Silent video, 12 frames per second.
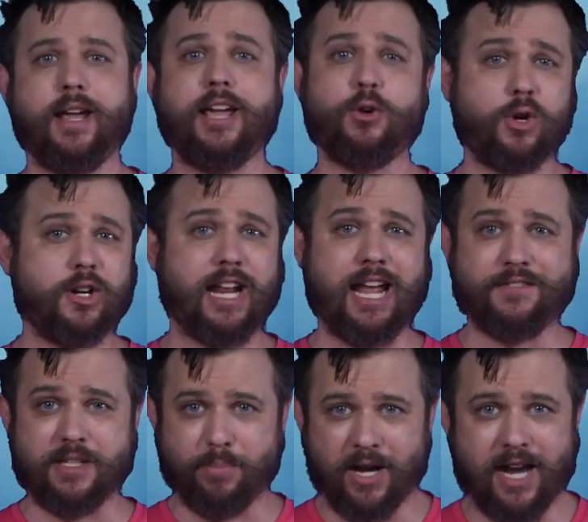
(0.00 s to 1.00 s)
In order to have
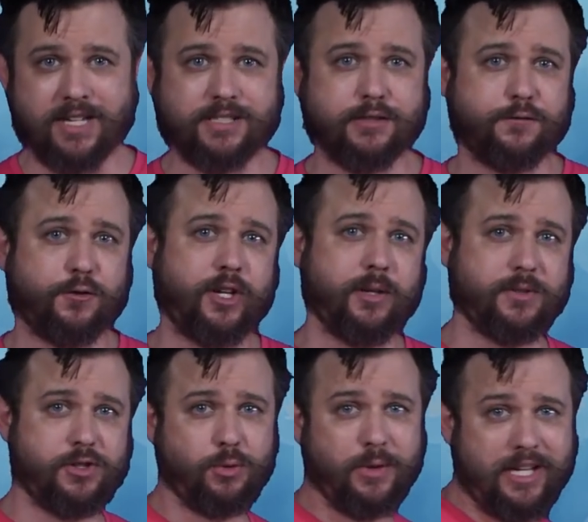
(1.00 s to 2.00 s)
the positive freedom
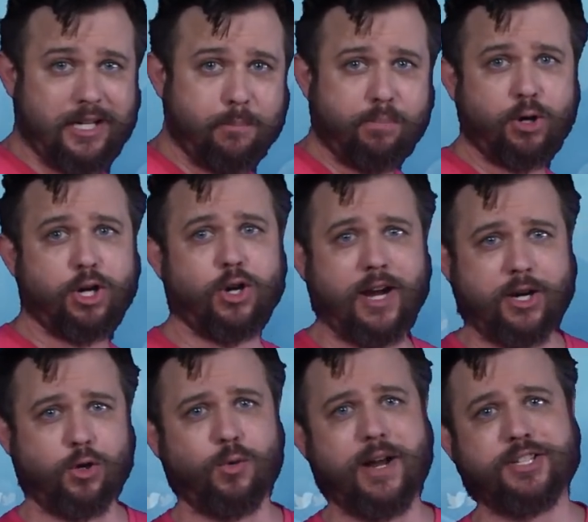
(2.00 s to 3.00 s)
to eat a burger at a
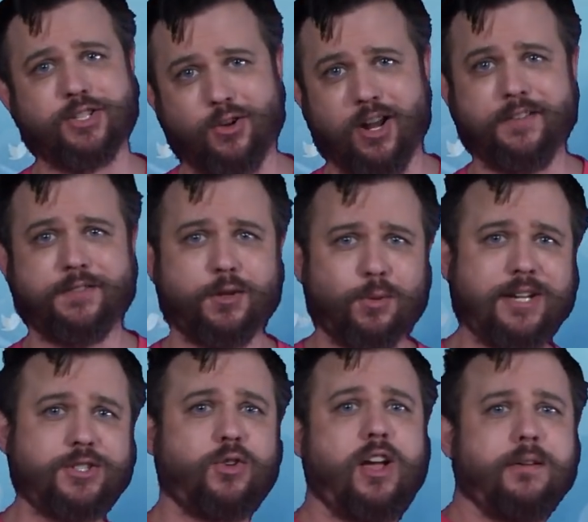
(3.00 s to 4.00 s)
restaurant, the
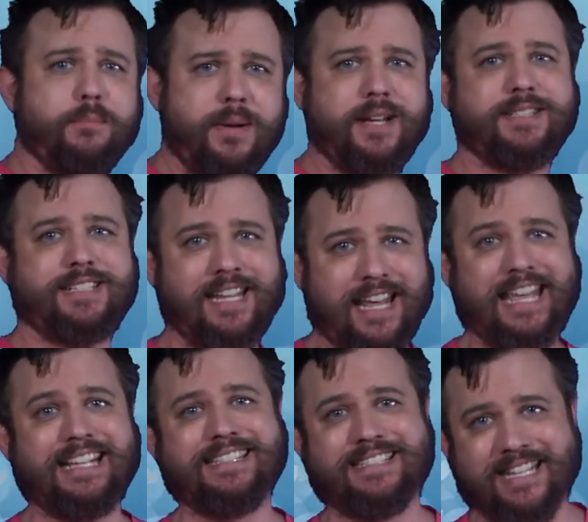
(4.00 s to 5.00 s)
restaurant must
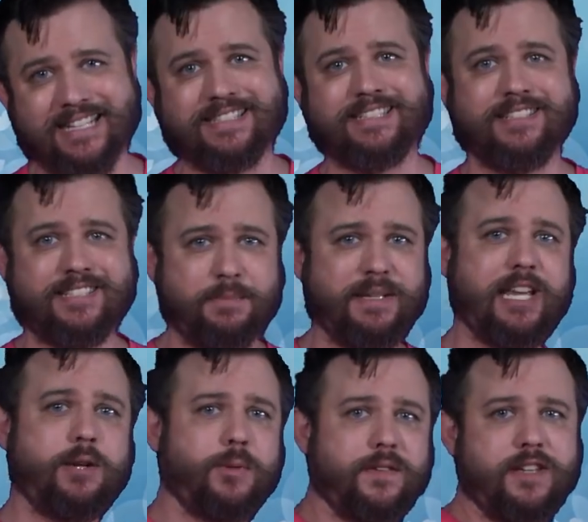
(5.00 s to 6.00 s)
exist to
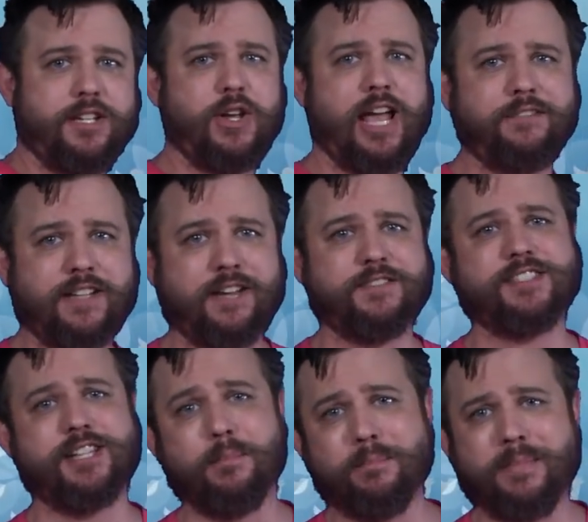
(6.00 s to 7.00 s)
begin with, and you have to have
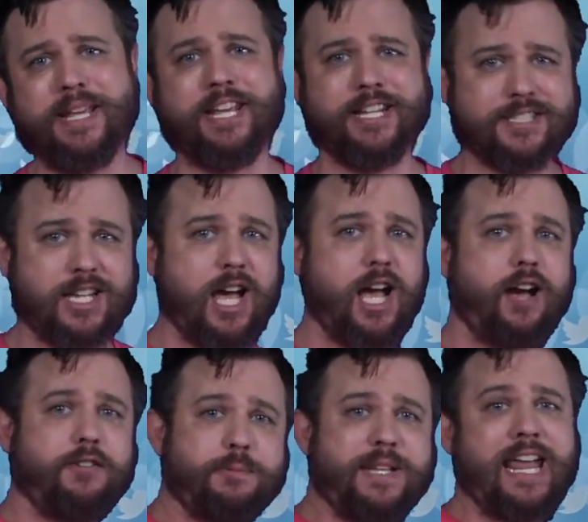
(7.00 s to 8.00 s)
some means of
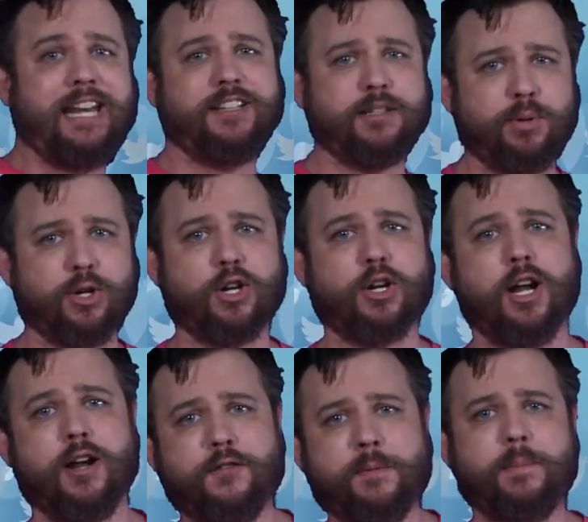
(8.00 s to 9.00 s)
obtaining the burger
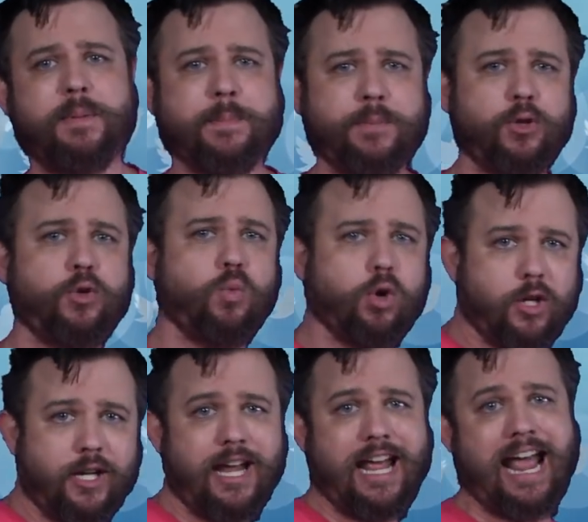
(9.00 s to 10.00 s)
from the people who
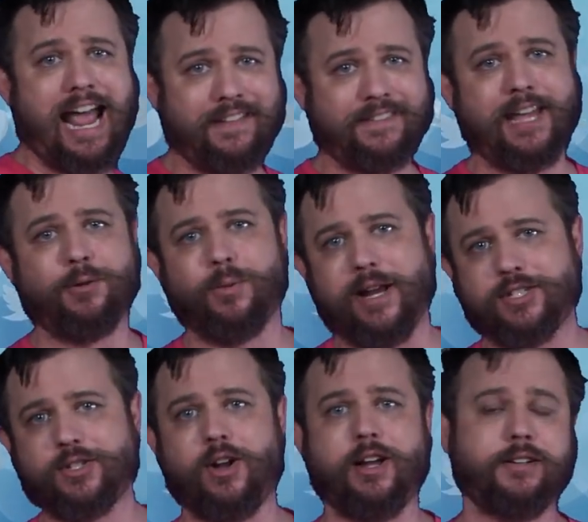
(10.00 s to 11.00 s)
work at that
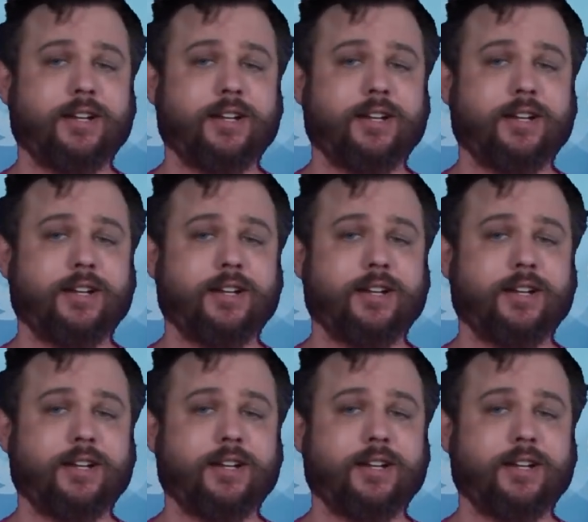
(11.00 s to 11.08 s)
restaurant